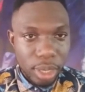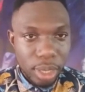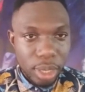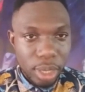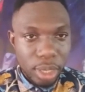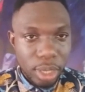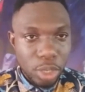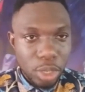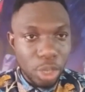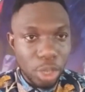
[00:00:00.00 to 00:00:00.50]

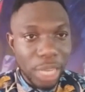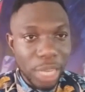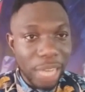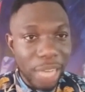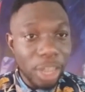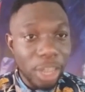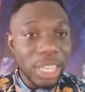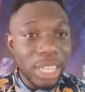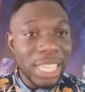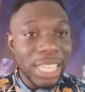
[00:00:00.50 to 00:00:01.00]
So you
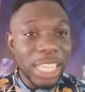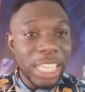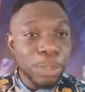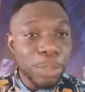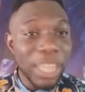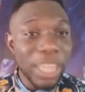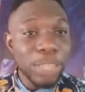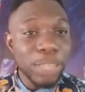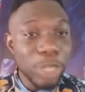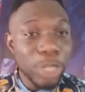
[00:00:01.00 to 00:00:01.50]
cannot just
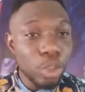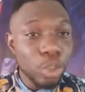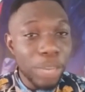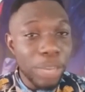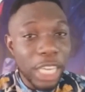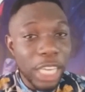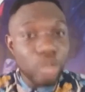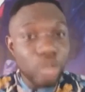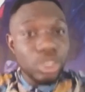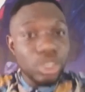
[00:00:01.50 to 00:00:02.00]
expect me to
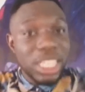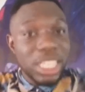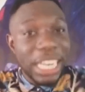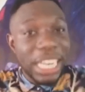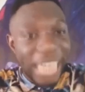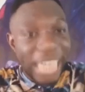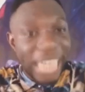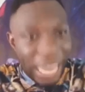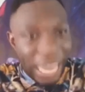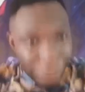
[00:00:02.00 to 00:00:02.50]
begin to sing
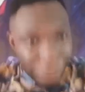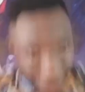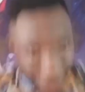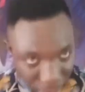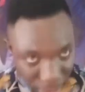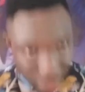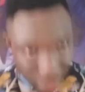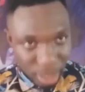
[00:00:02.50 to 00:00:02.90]
like me.